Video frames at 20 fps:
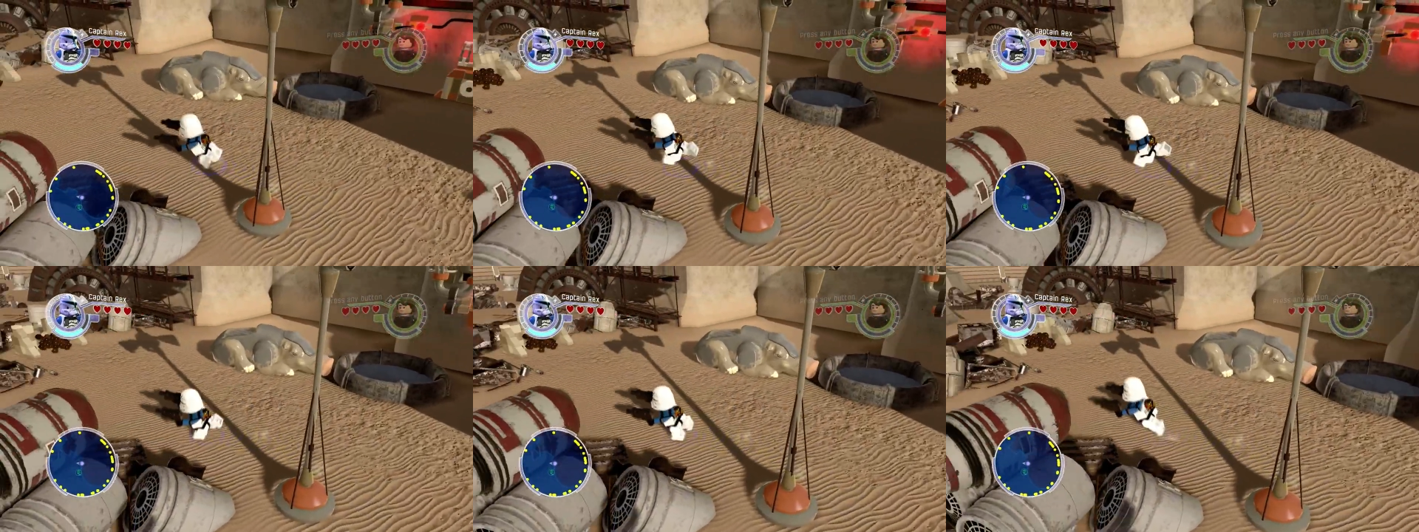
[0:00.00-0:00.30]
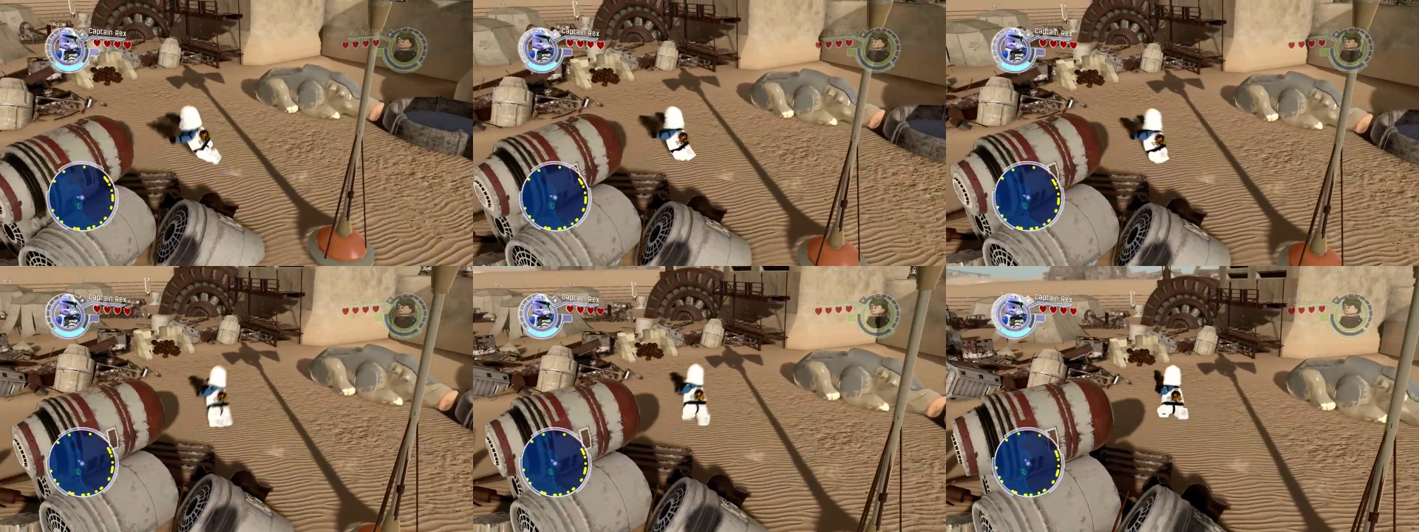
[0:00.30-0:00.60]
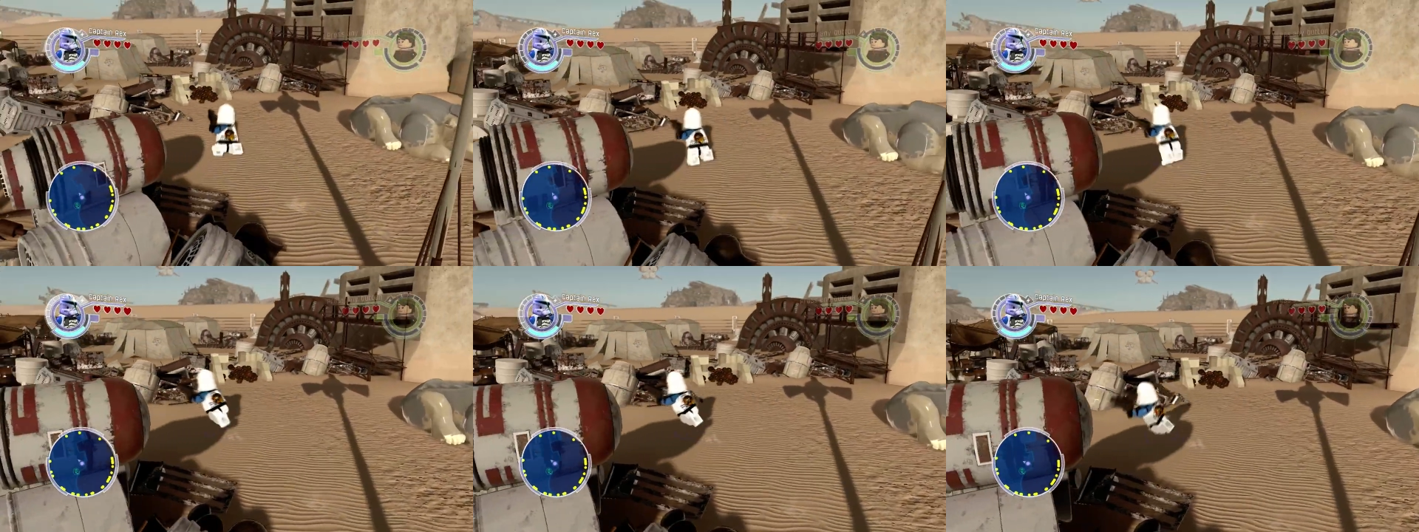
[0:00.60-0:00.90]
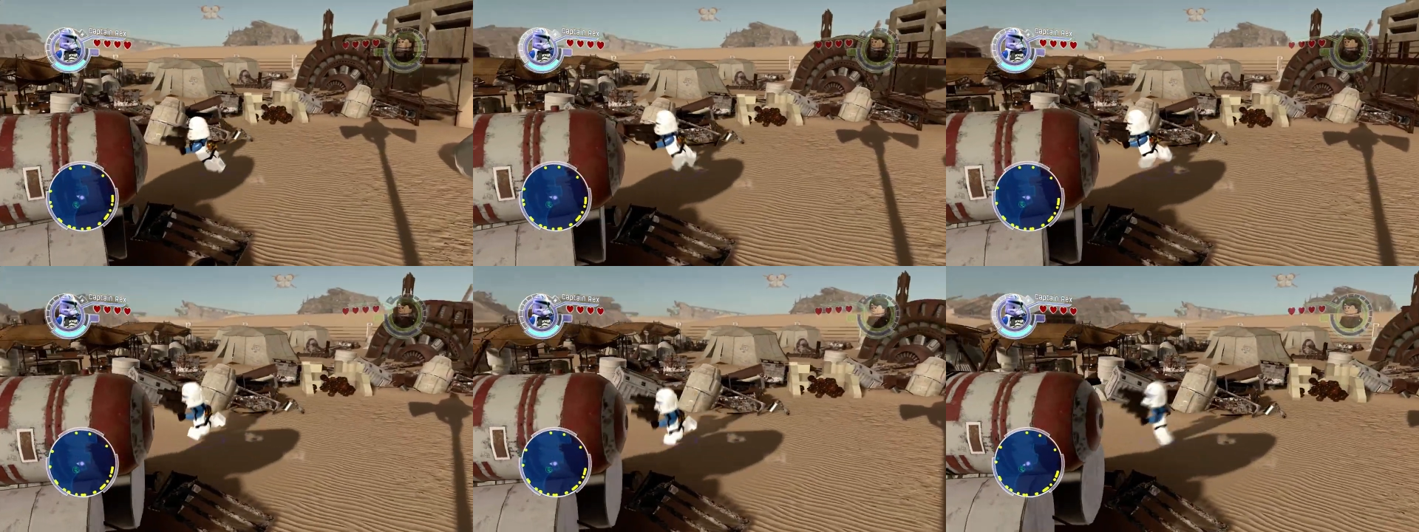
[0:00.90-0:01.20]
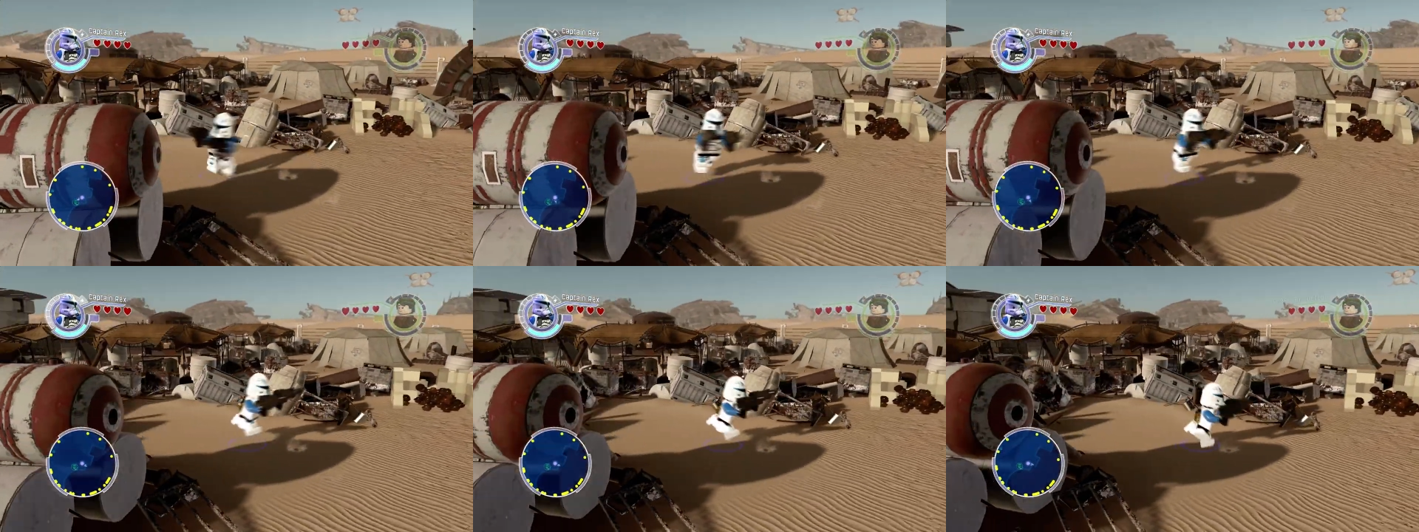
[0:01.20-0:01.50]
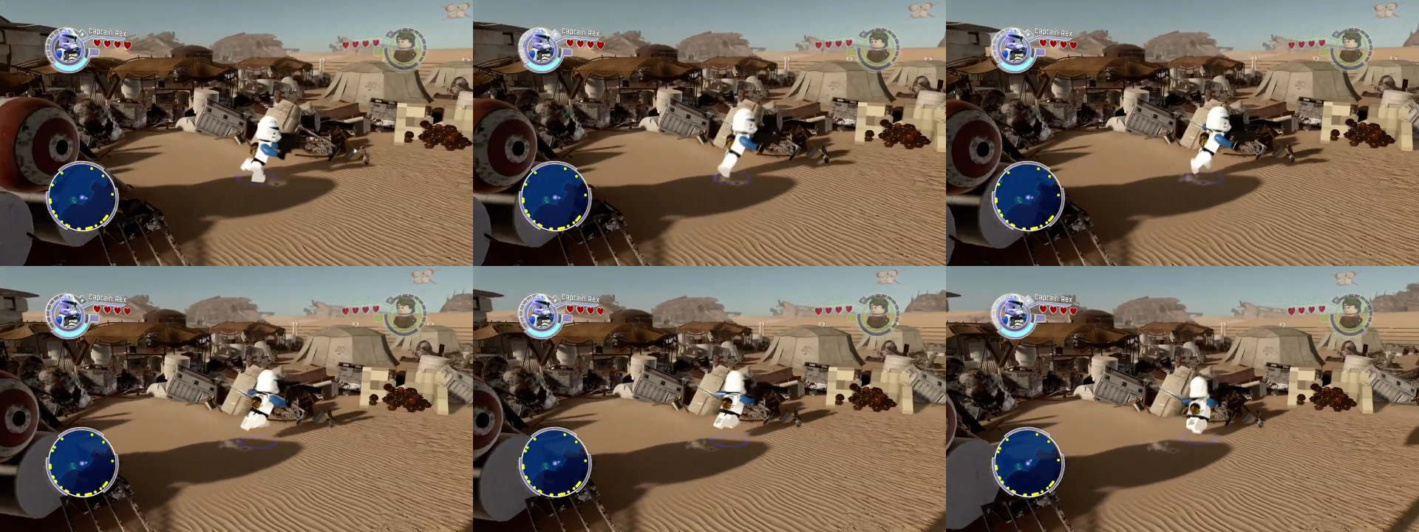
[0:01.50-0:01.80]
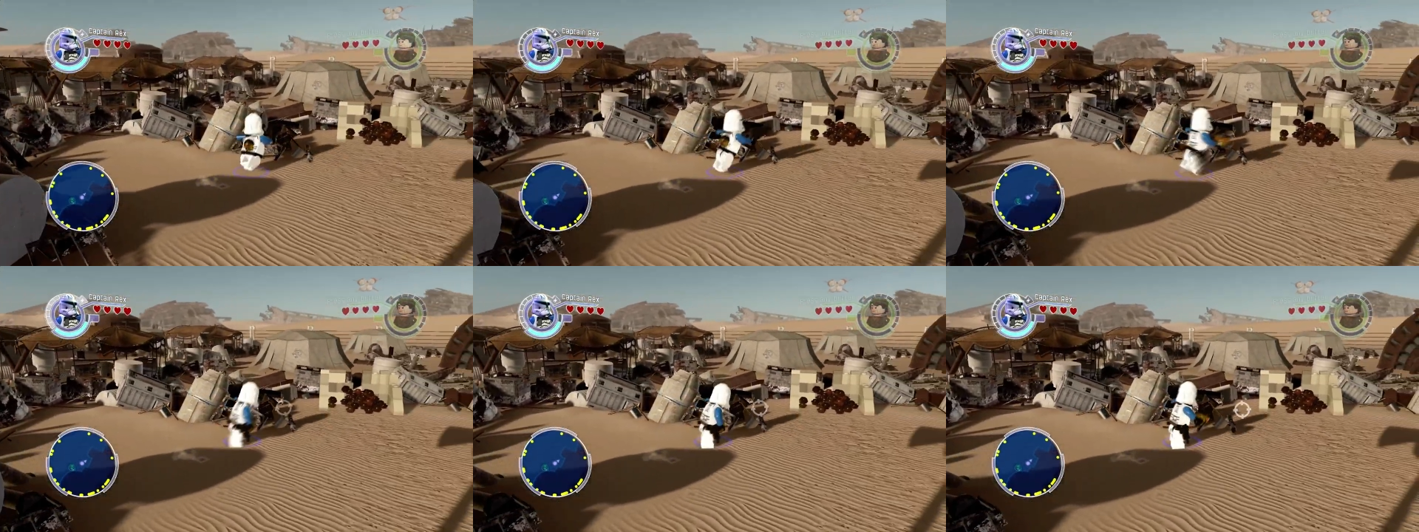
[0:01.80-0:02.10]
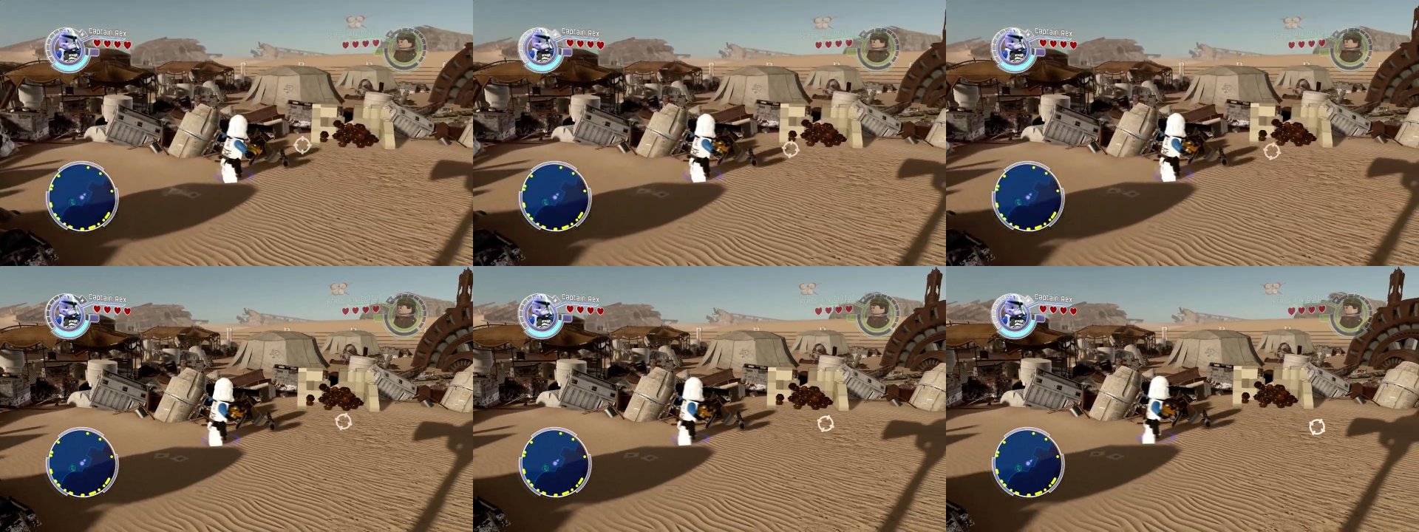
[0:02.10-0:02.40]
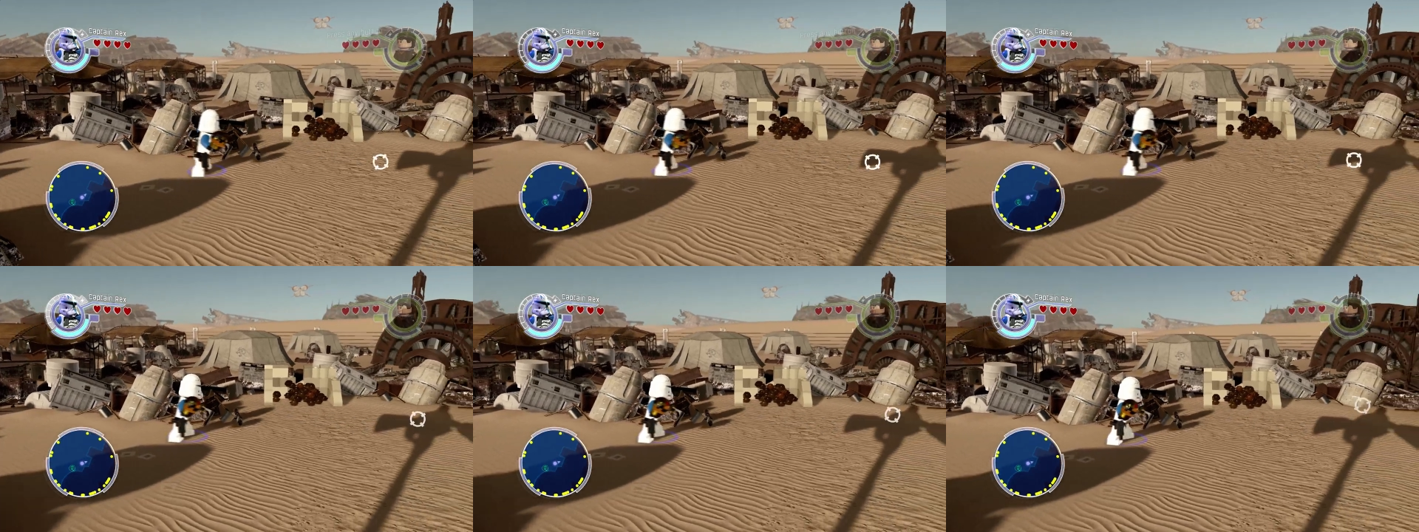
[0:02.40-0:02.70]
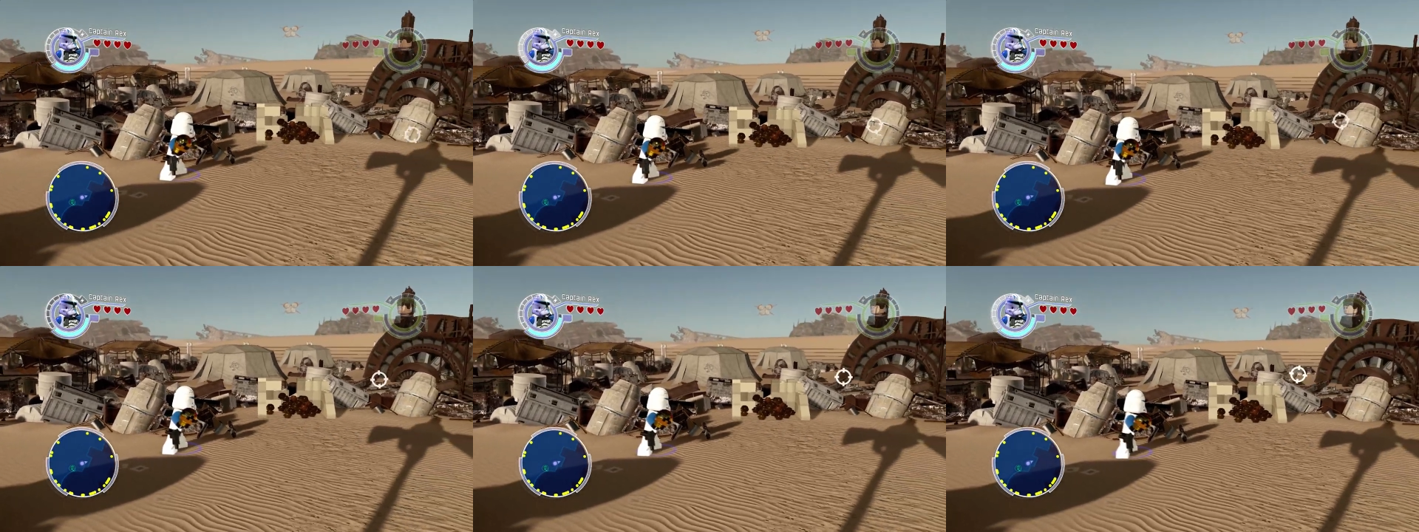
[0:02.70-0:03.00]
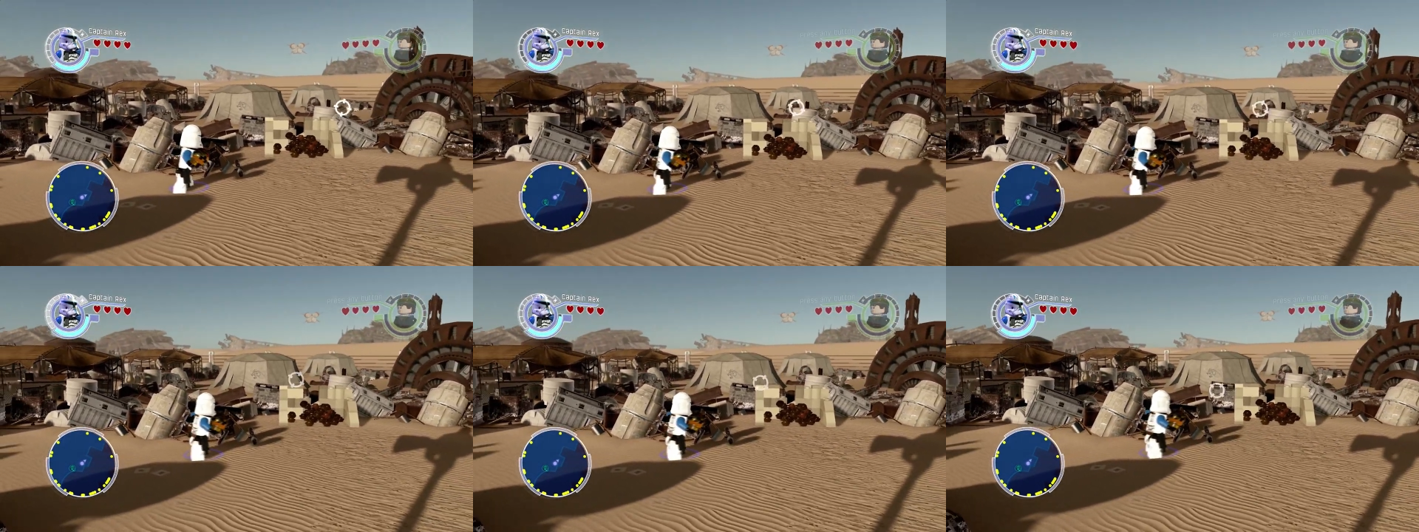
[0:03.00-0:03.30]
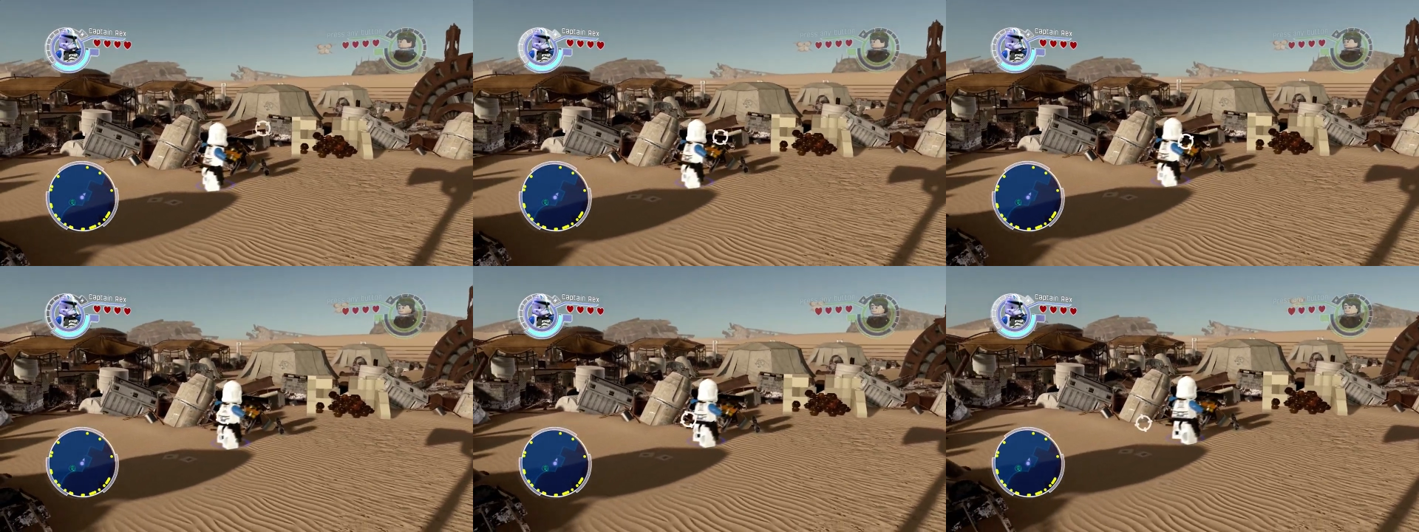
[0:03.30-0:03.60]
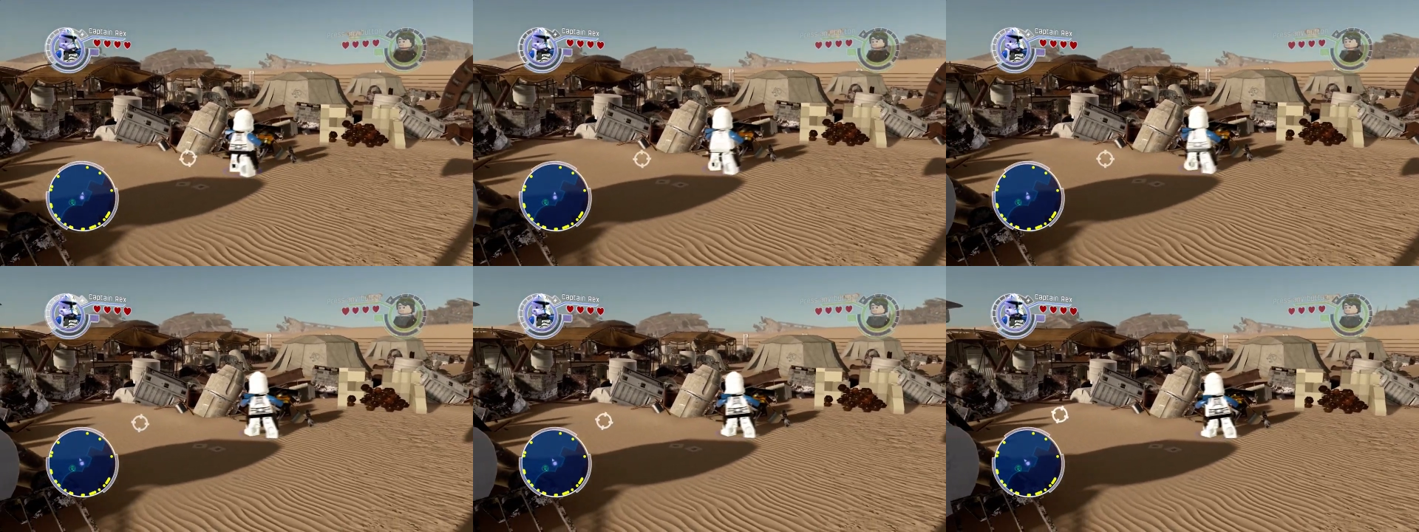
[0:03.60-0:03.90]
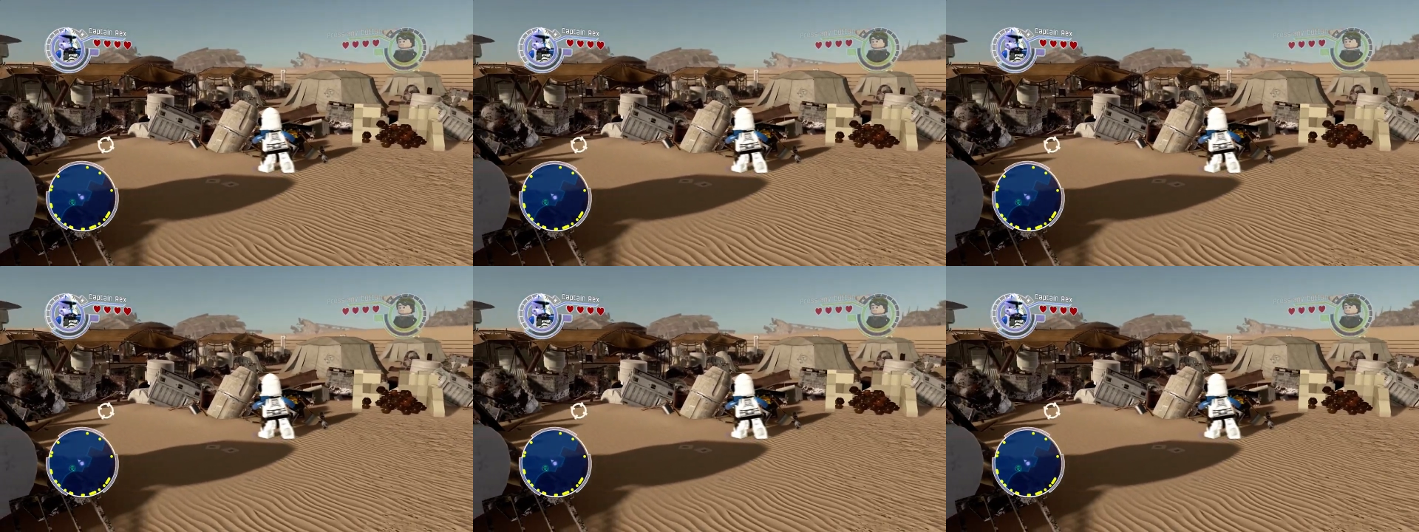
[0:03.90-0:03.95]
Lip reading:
No face is visible, so there are no lips to read.